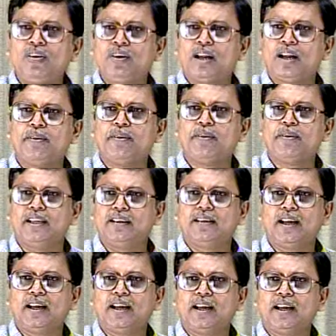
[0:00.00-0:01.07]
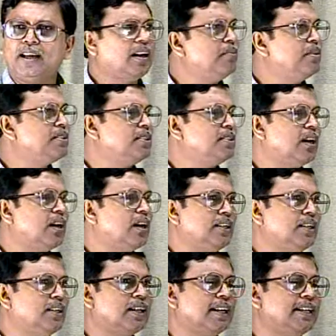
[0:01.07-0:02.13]
time annealing. Annealing time is uh,
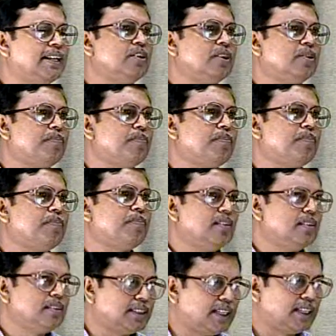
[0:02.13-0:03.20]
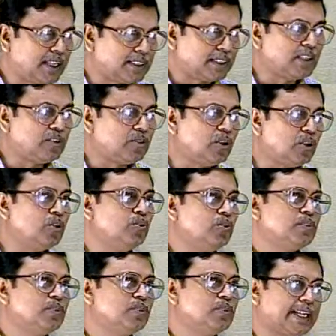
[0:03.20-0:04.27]
in the range of, say, as I told you,
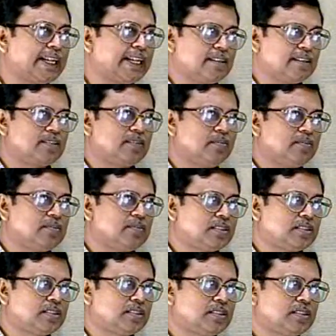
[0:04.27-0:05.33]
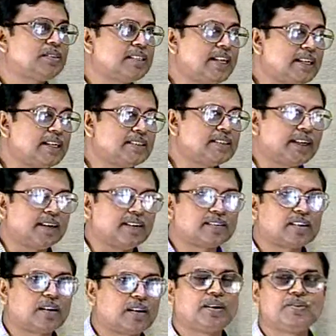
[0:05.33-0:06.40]
seconds, sometimes 10 seconds,
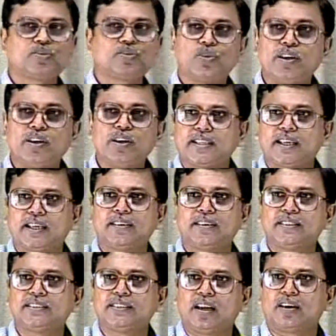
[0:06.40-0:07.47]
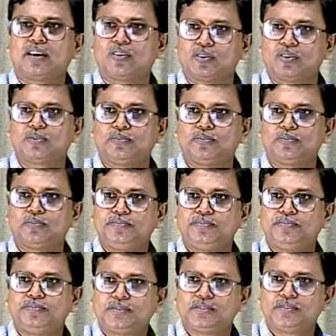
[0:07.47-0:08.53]
sometimes 20 seconds is done also.
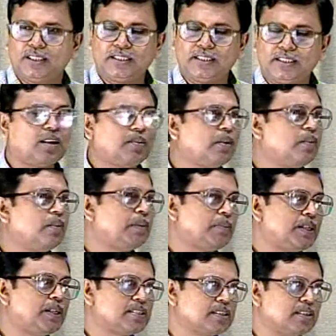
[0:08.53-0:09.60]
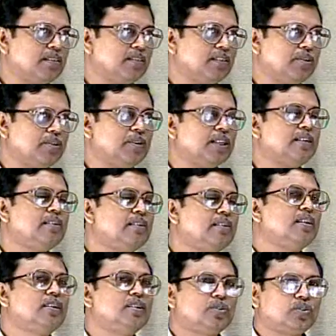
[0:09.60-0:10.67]
In some of application, you need
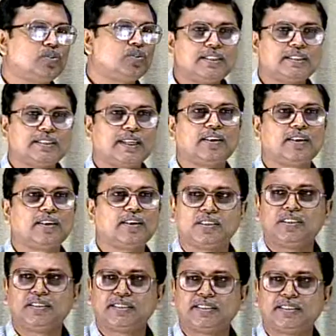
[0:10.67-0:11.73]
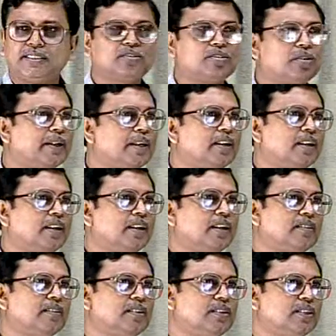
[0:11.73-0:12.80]
20 seconds or 30 seconds of annealing.
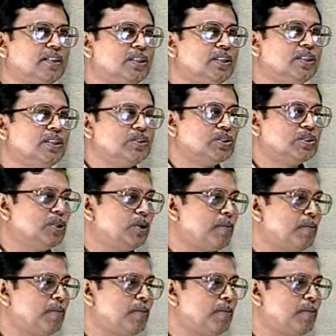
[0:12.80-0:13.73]
So